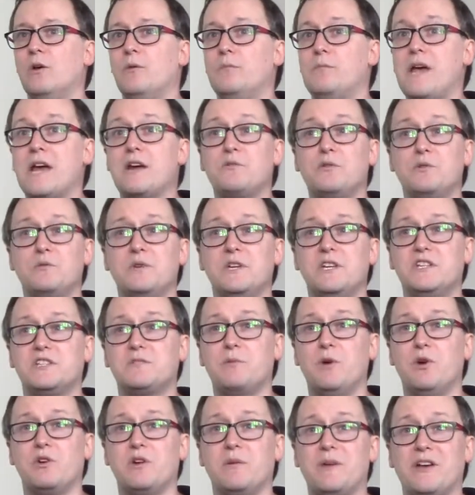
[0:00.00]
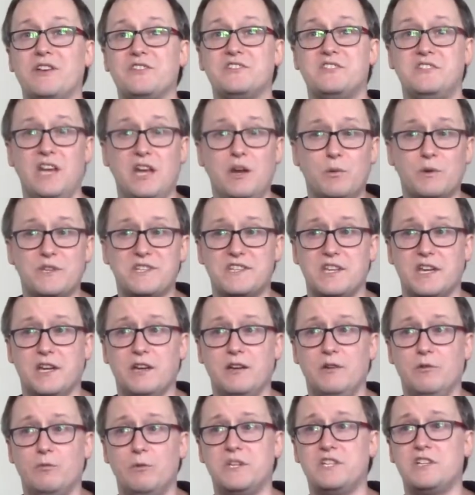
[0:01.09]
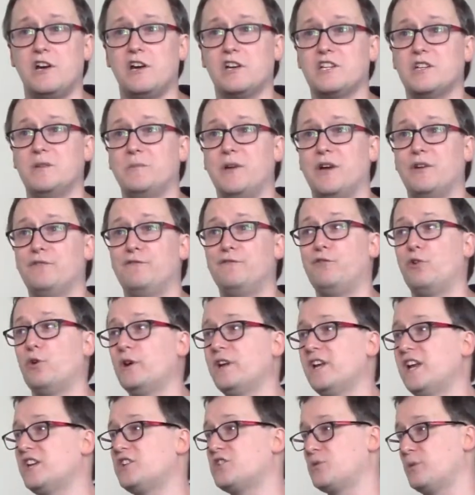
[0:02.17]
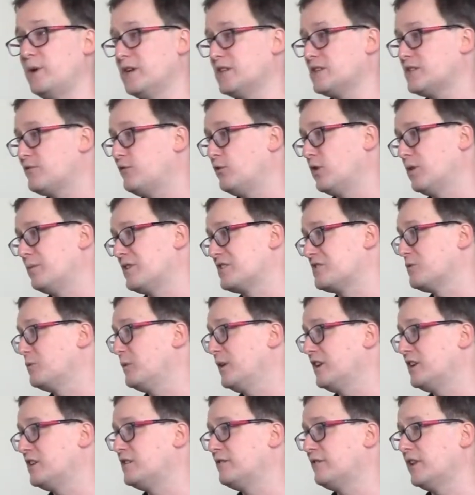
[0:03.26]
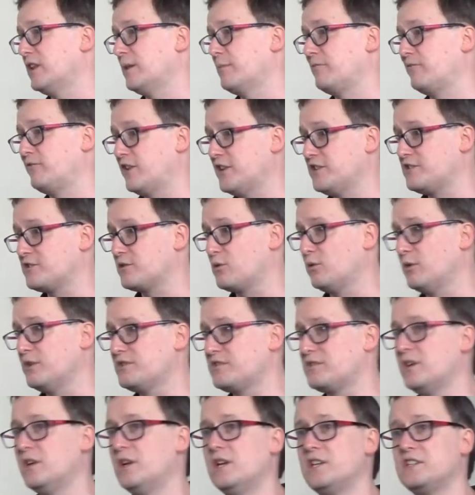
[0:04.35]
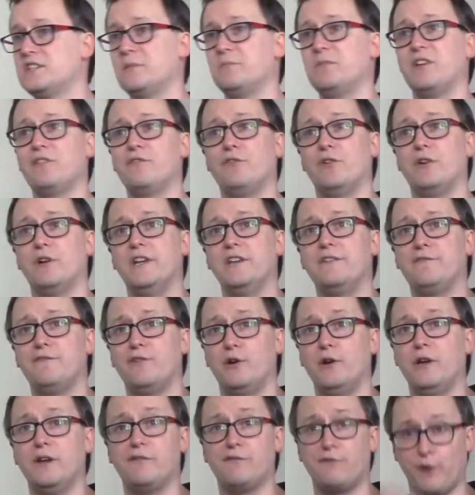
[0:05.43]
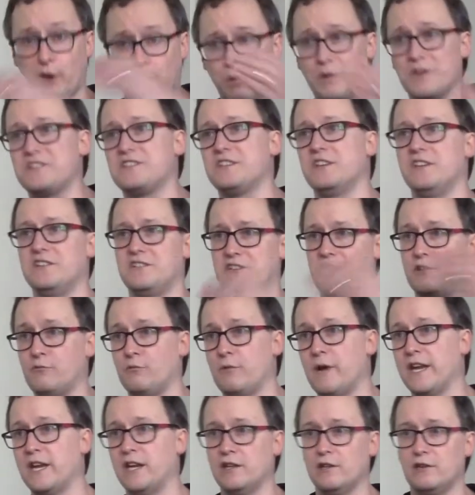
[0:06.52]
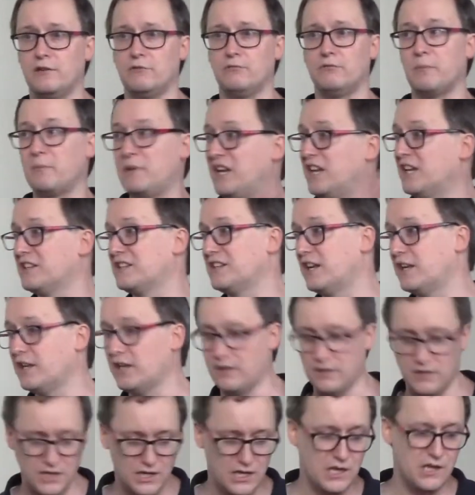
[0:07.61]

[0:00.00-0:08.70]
Back when we spoke about sequencing, we talked about Fourier transform as a way to develop Phred scores, something for inferring frequencies in regular repeating data.